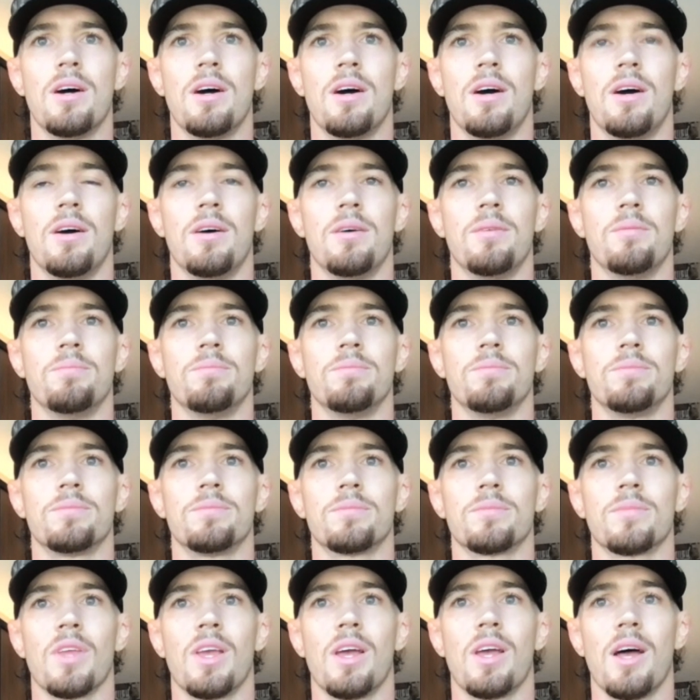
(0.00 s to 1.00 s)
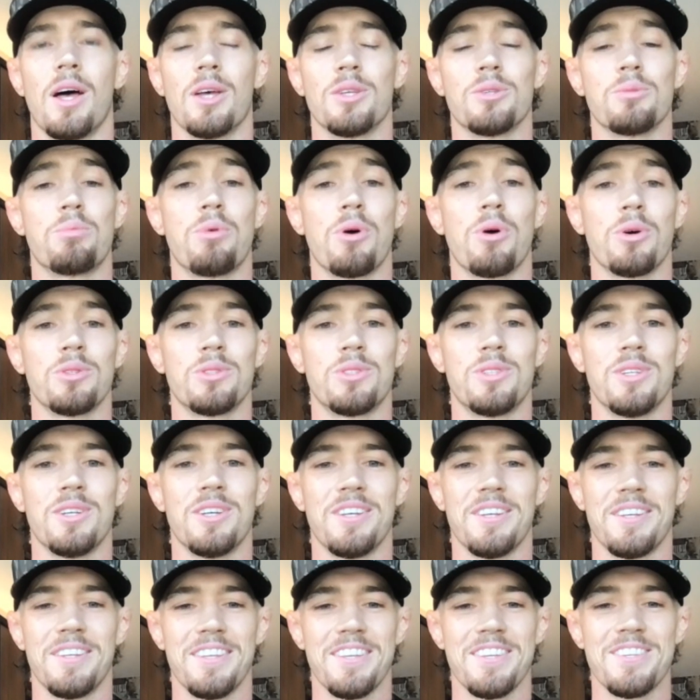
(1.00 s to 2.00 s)
Um, as opposed
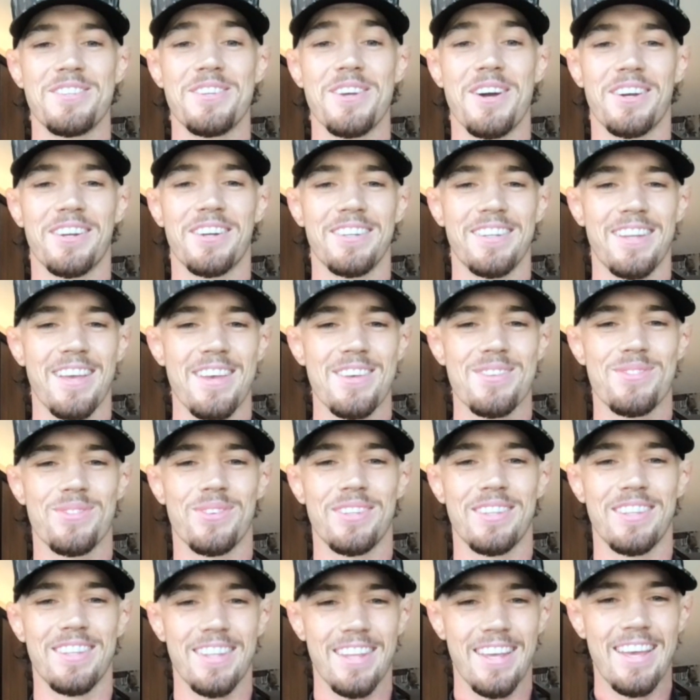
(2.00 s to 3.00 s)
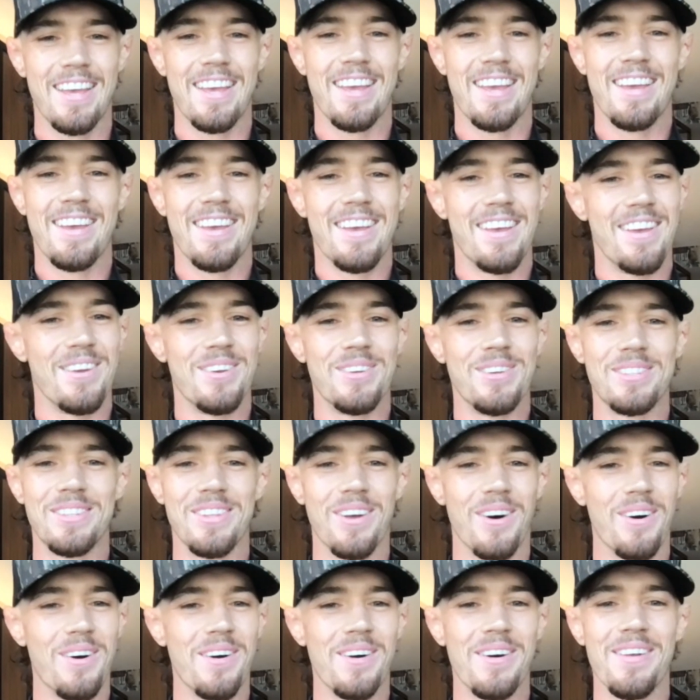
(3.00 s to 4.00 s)
to his younger days when he was
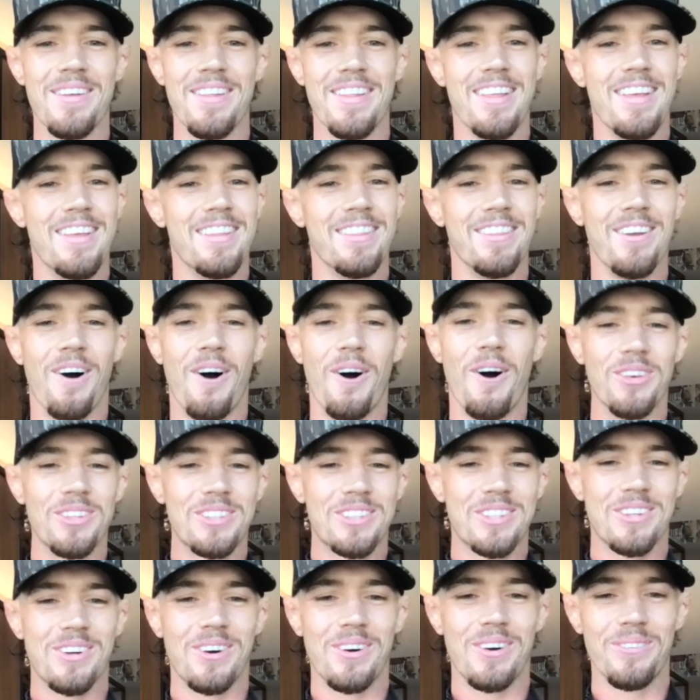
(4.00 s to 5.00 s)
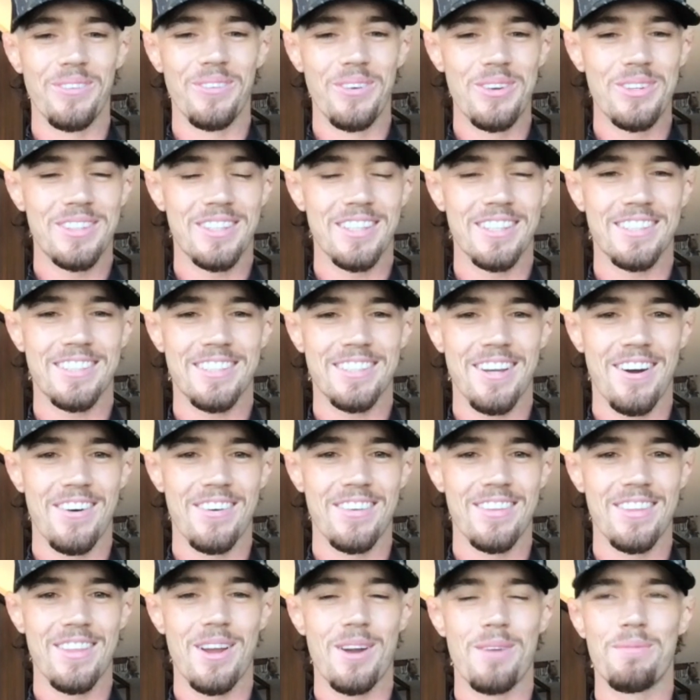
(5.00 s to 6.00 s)
the old school ruthless
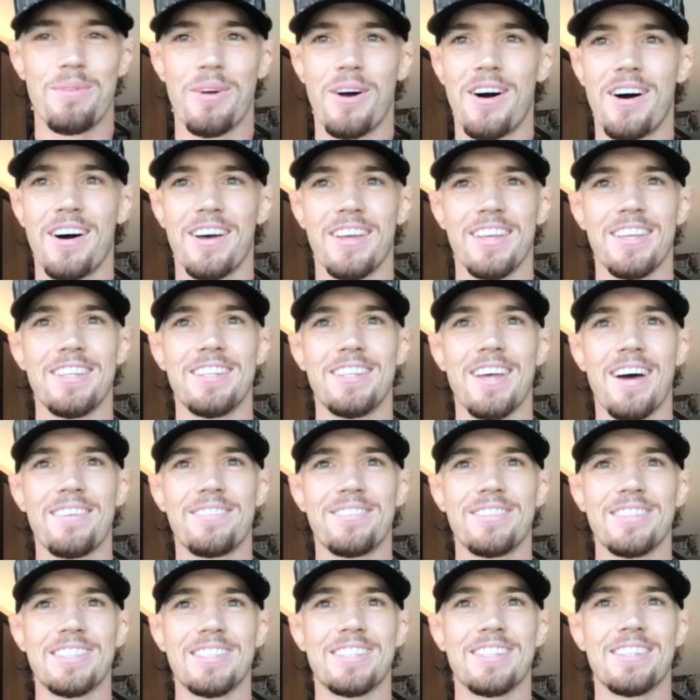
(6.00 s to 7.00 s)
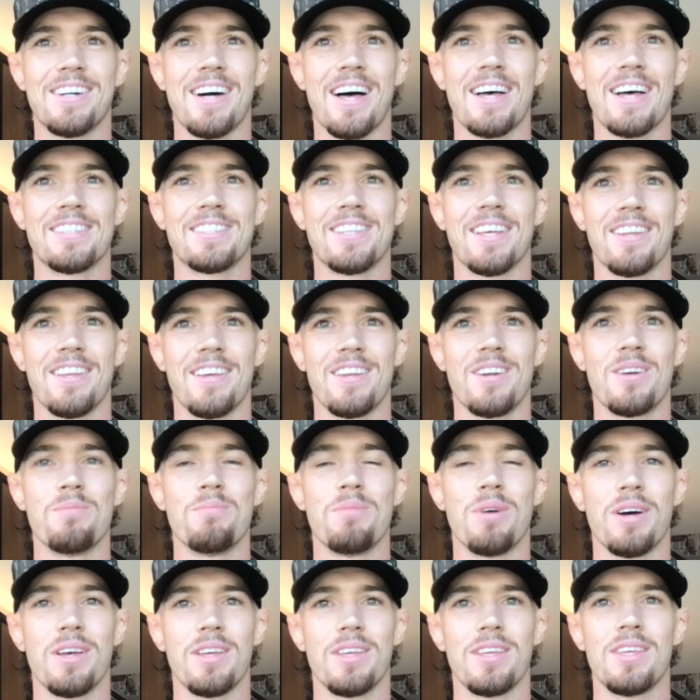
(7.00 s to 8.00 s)
going there and brawling. He definitely still has that in him,
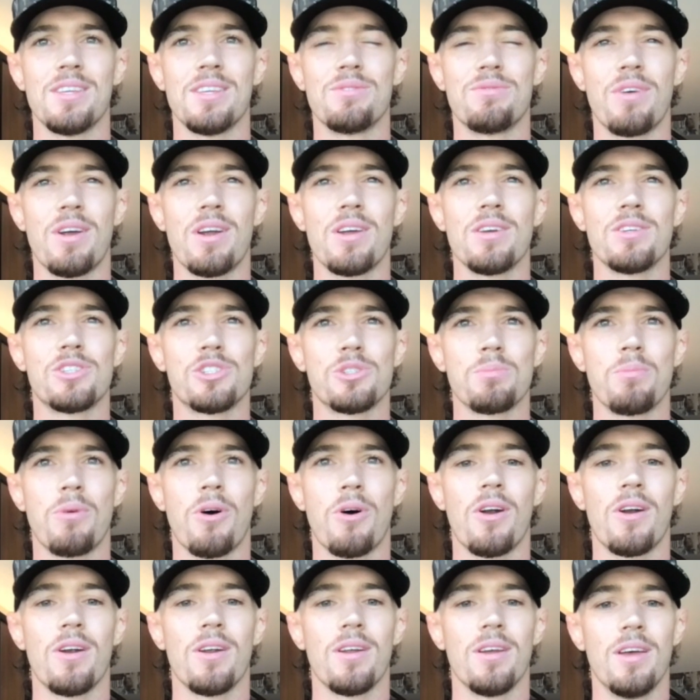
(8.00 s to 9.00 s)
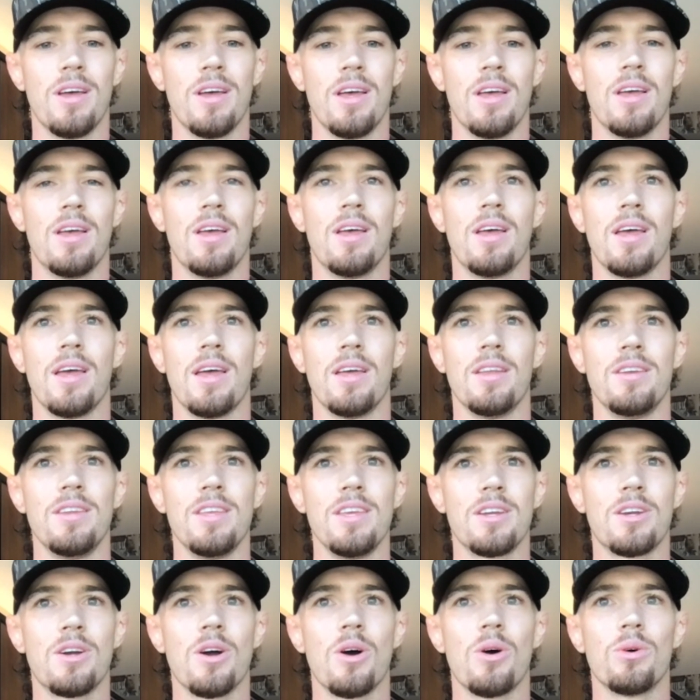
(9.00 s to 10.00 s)
but he's very smart. And
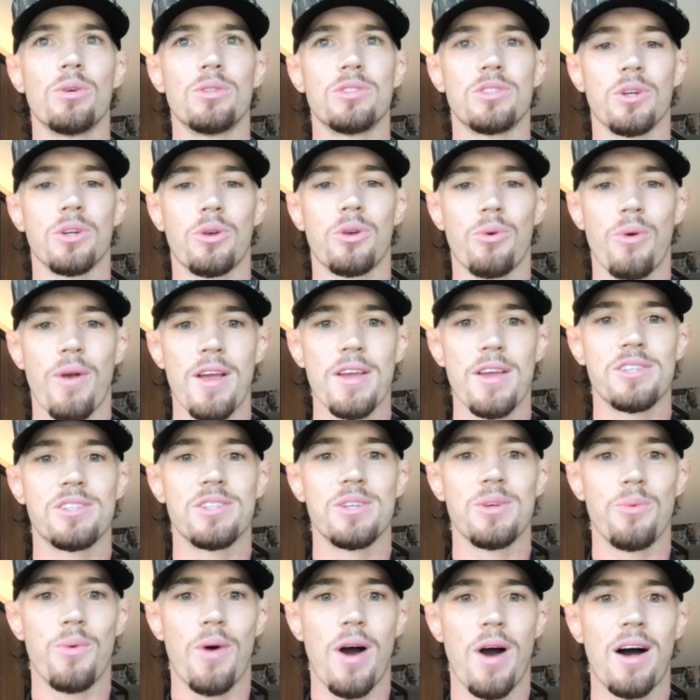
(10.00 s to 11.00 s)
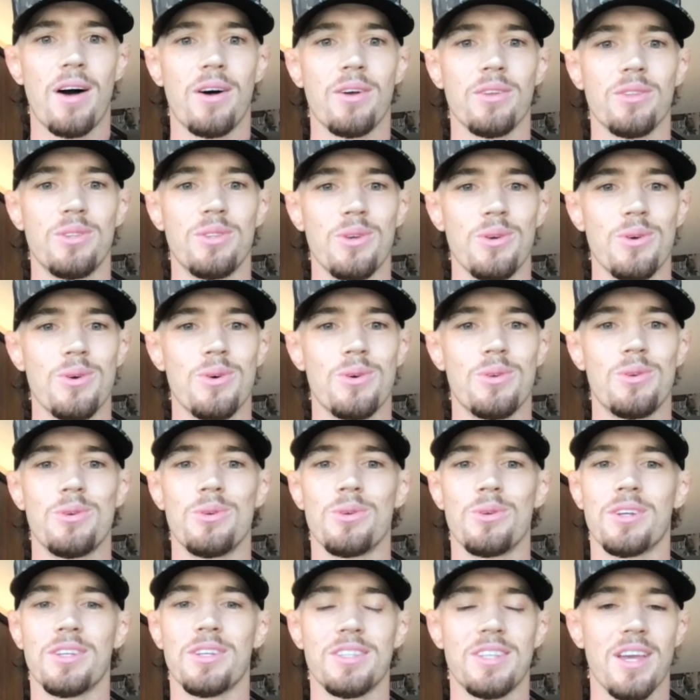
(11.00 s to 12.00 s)
Nico is a crazy, wild dude
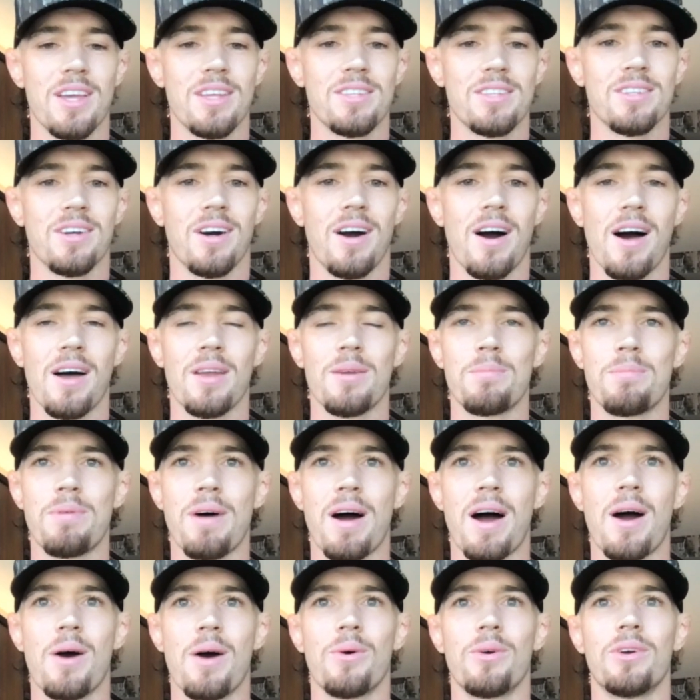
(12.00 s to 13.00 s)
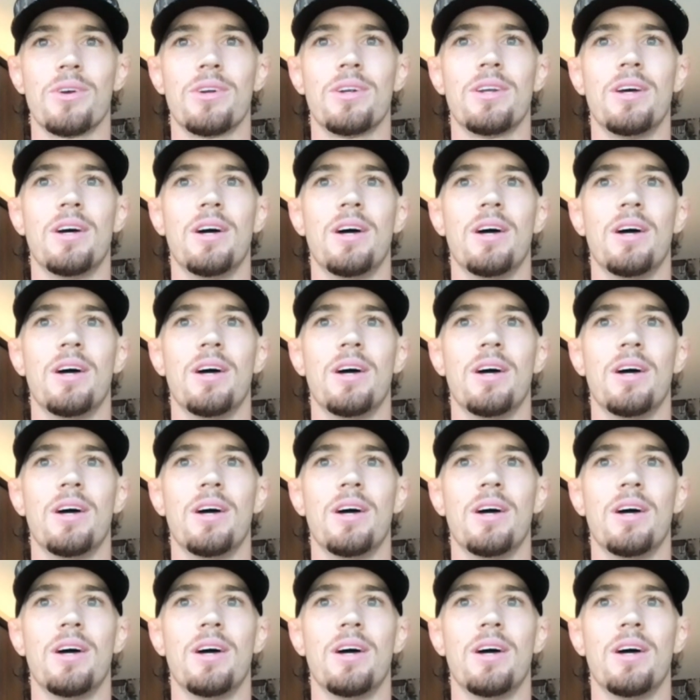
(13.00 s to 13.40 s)
who contains a lot of power.